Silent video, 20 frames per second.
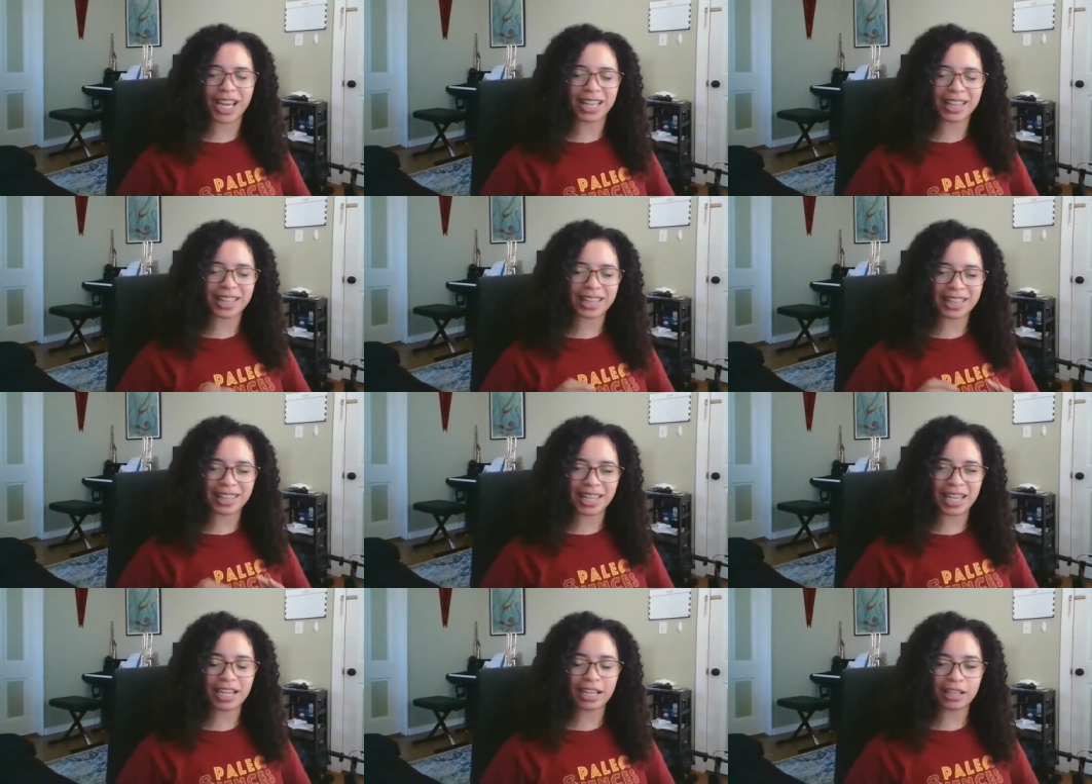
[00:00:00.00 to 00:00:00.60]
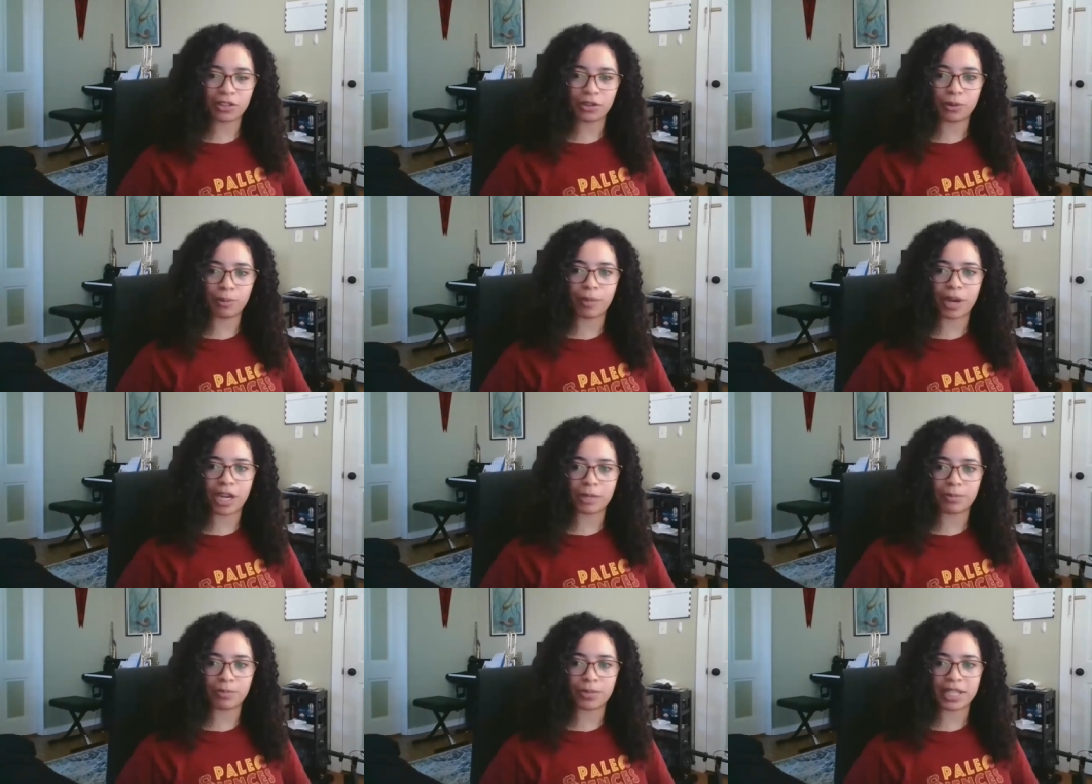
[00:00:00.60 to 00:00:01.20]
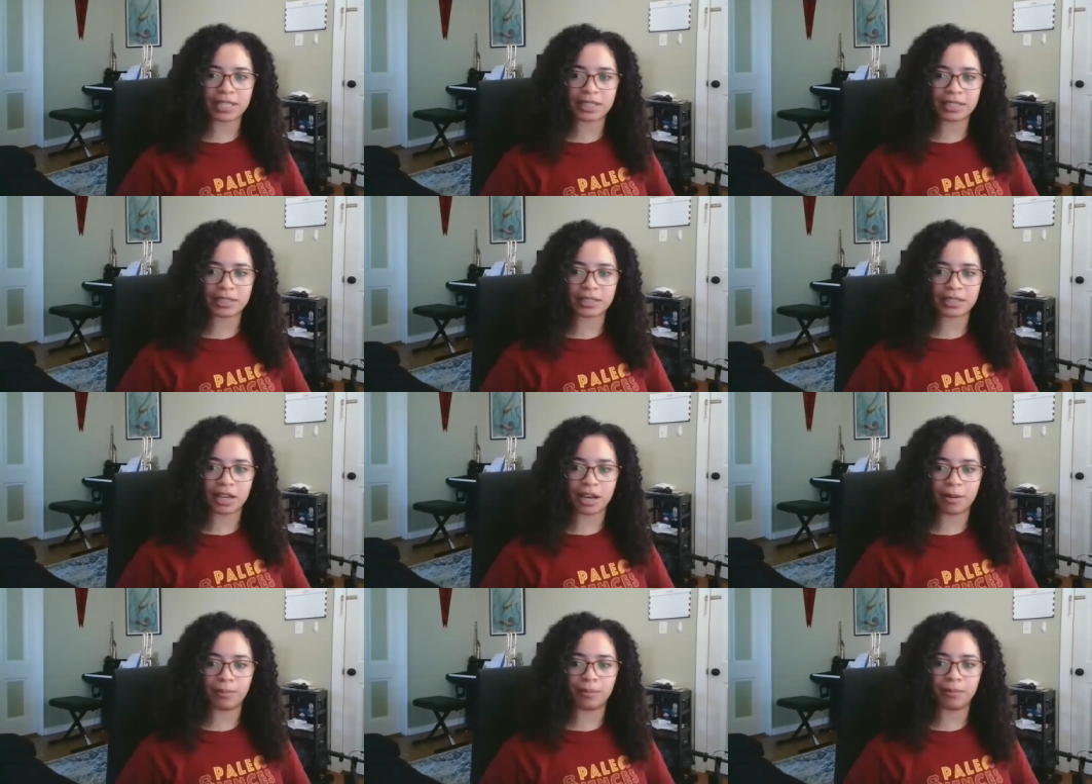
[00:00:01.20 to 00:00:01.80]
I think there might be
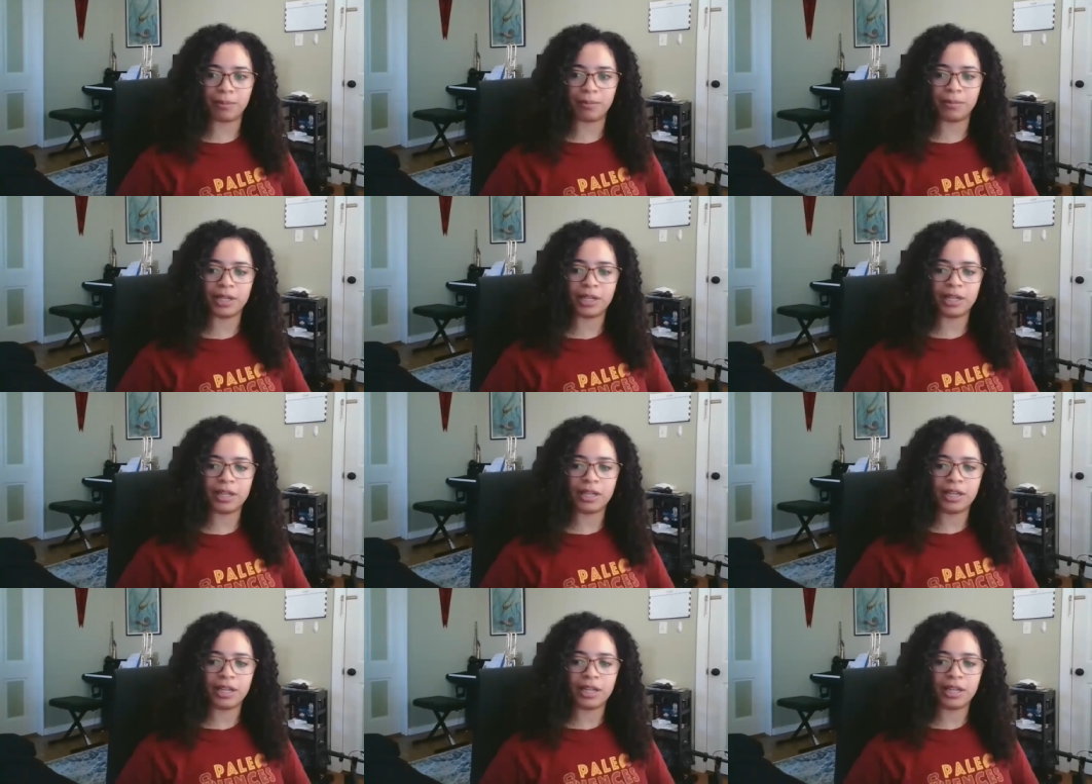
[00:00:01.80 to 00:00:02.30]
some